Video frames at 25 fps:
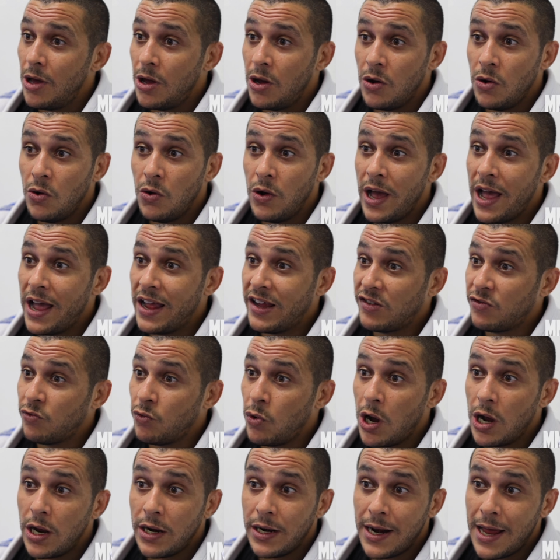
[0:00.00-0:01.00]
who has
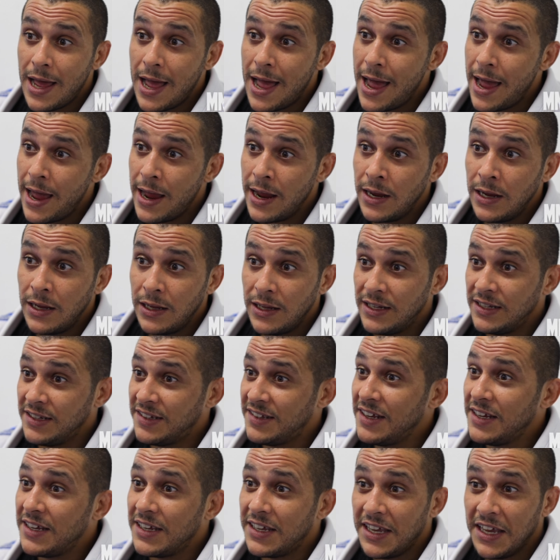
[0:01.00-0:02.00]
one eye is
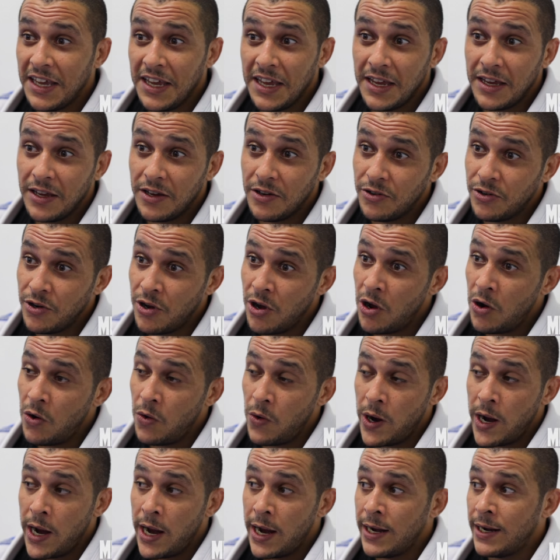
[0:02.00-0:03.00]
the king, you
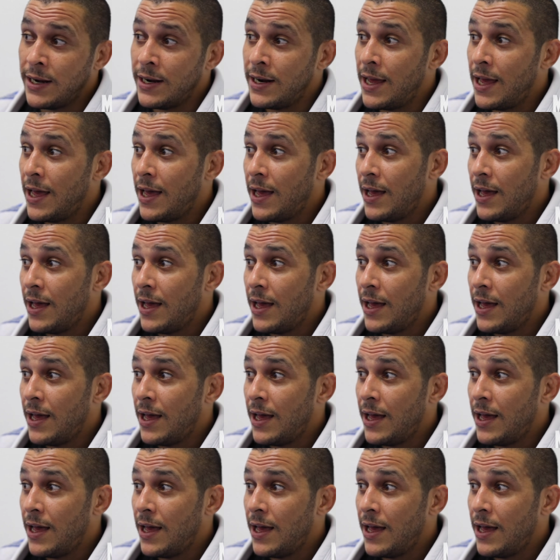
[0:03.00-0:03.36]
know. And